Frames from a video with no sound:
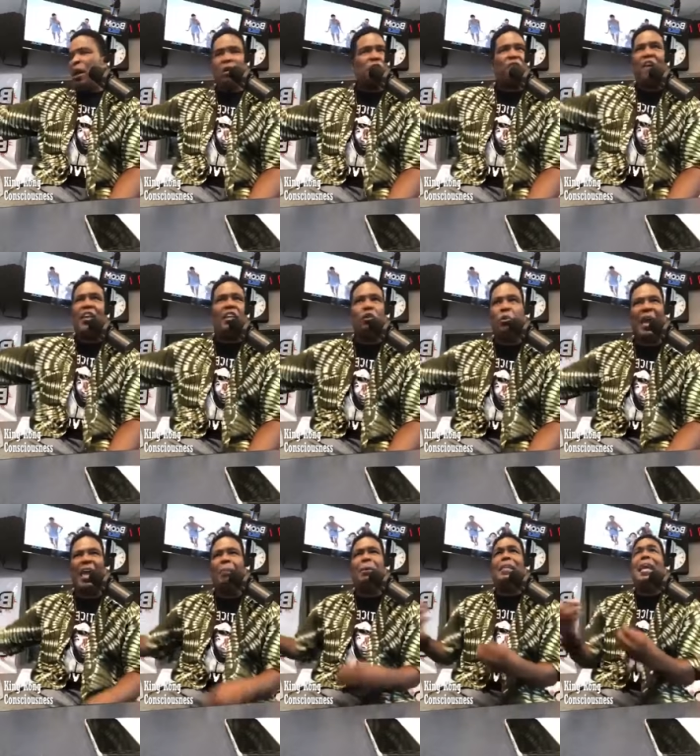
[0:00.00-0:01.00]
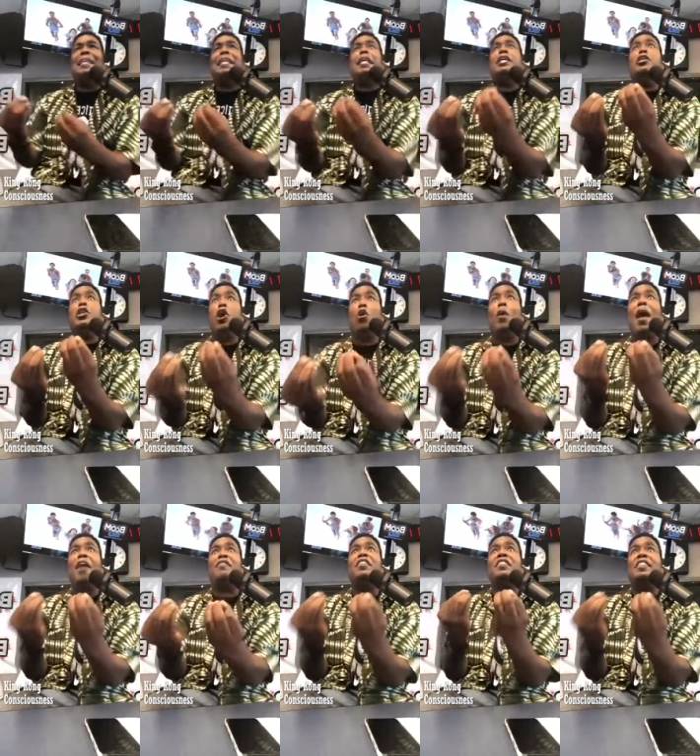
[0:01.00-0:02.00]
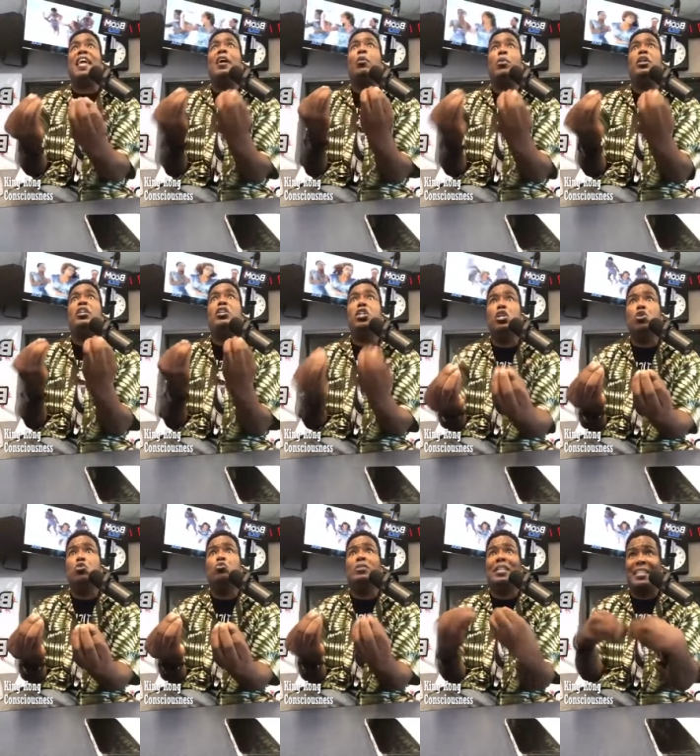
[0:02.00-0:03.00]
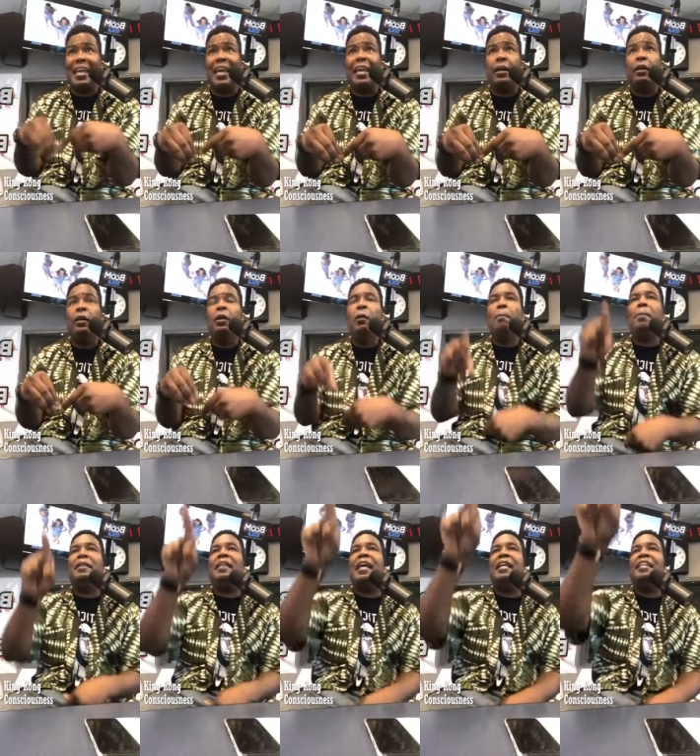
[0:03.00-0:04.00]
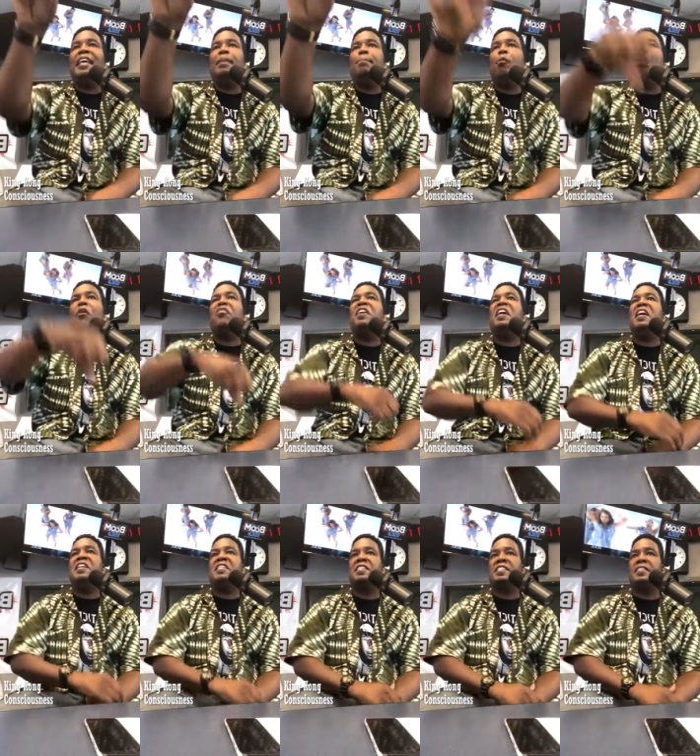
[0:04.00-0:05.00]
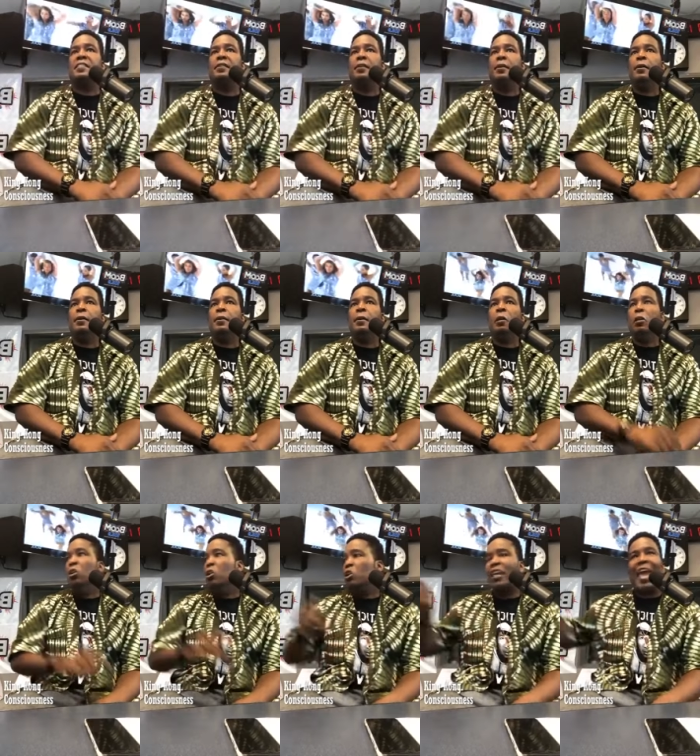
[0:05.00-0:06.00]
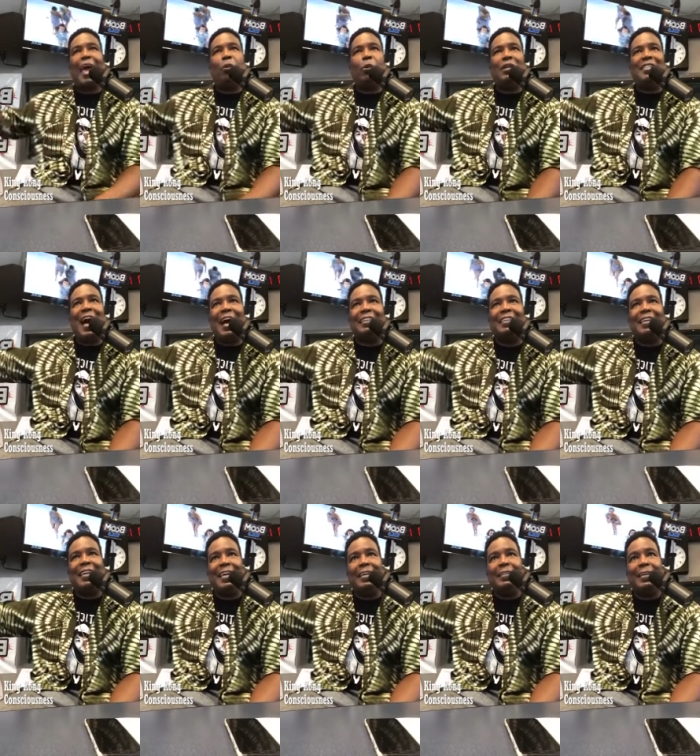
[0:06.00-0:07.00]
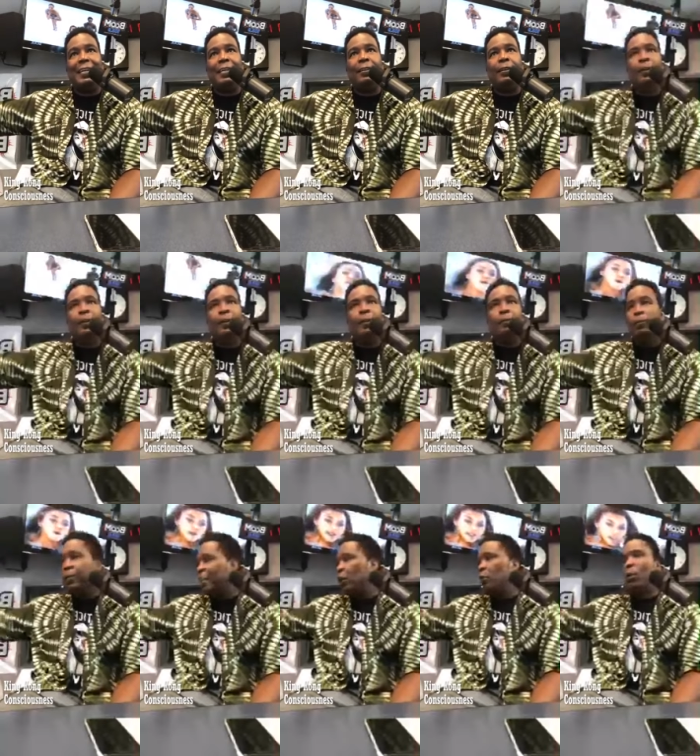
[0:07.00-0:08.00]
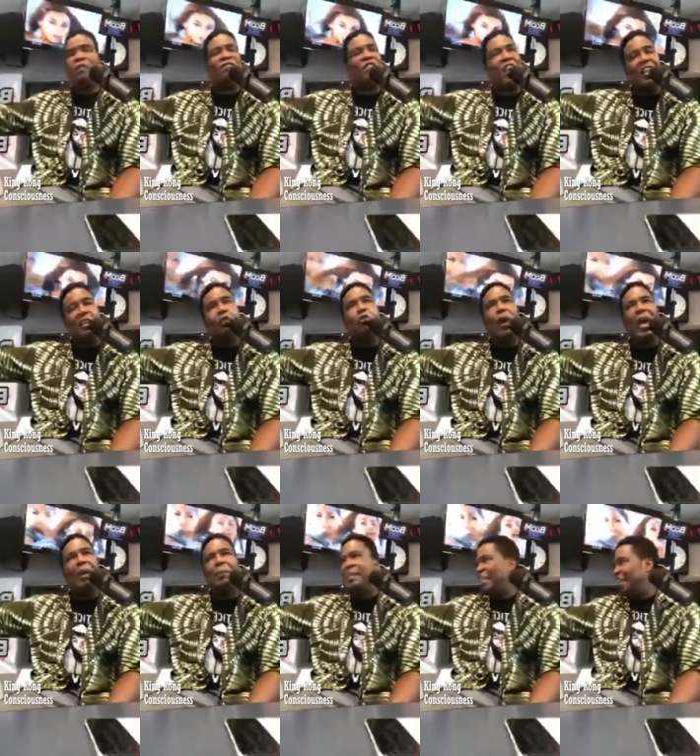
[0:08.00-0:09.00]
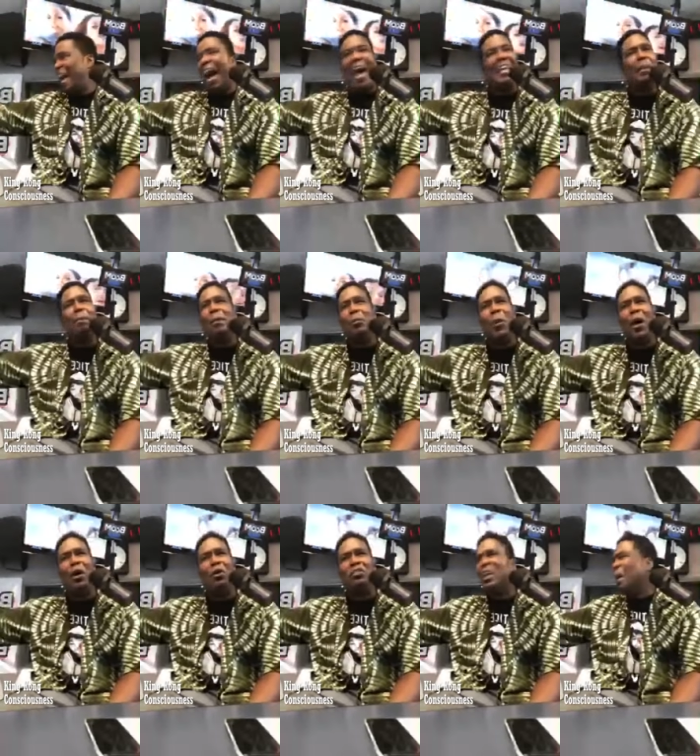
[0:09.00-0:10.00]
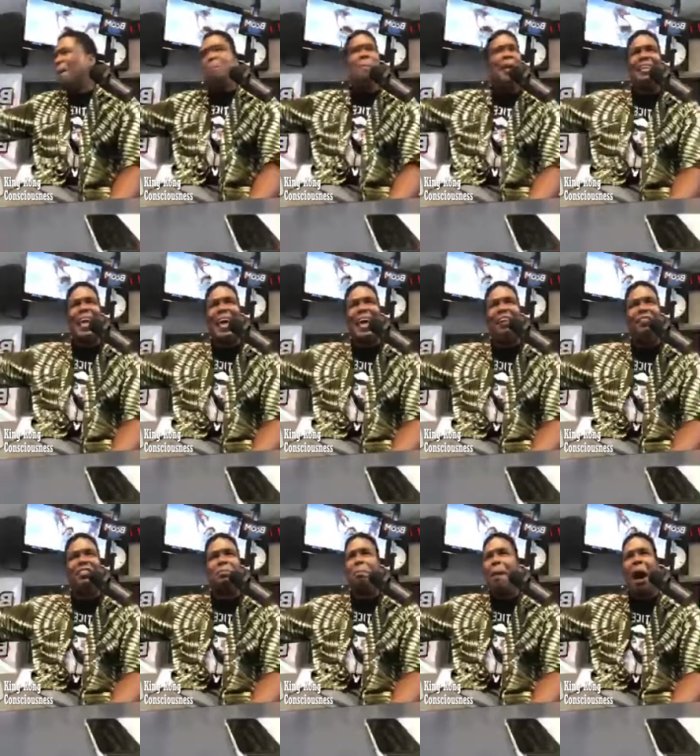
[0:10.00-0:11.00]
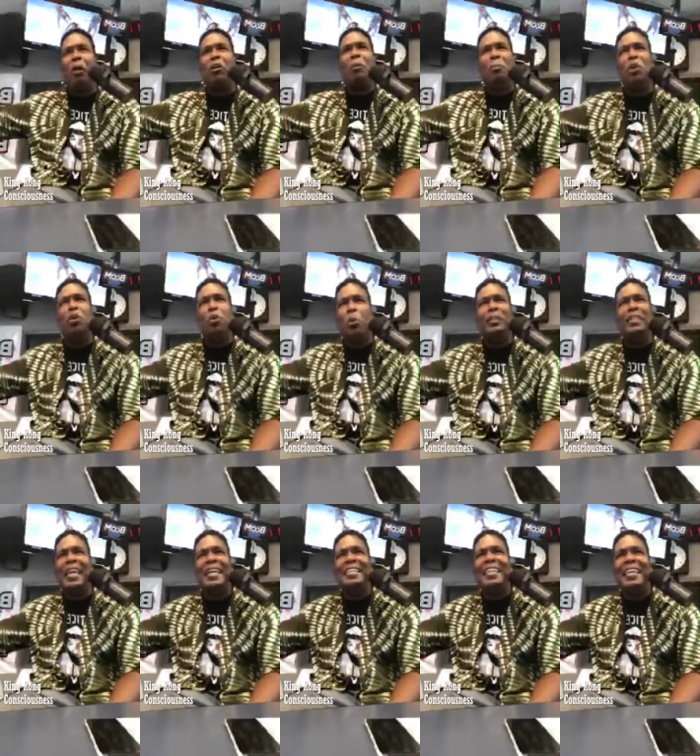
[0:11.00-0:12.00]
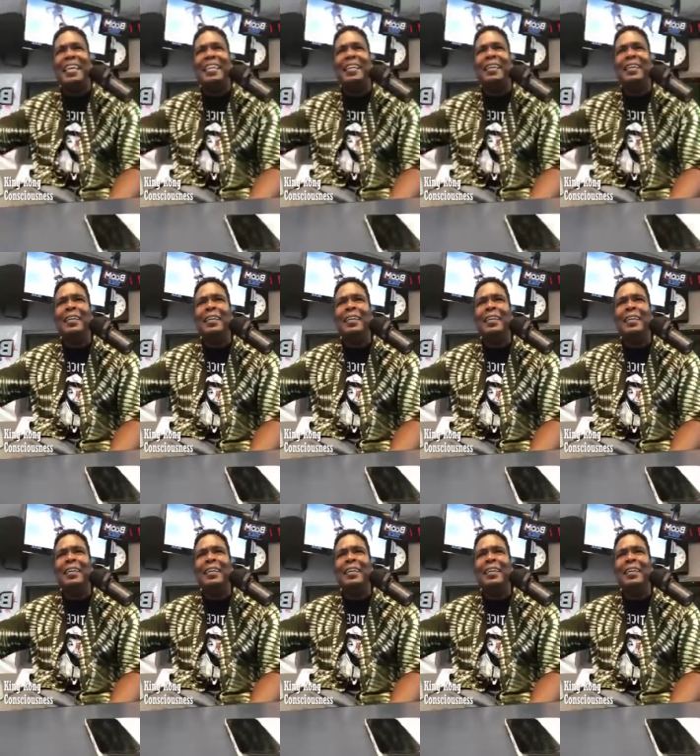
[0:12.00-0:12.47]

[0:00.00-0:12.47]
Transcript: Wells, Fannie Lou Hamer, they didn't know everything we knew today, but they did more than us. Look at what Dr. King did. Look at what Fannie Lou Hamer did. Ida B. Wells, Medgar Evers, Malcolm, look what they did.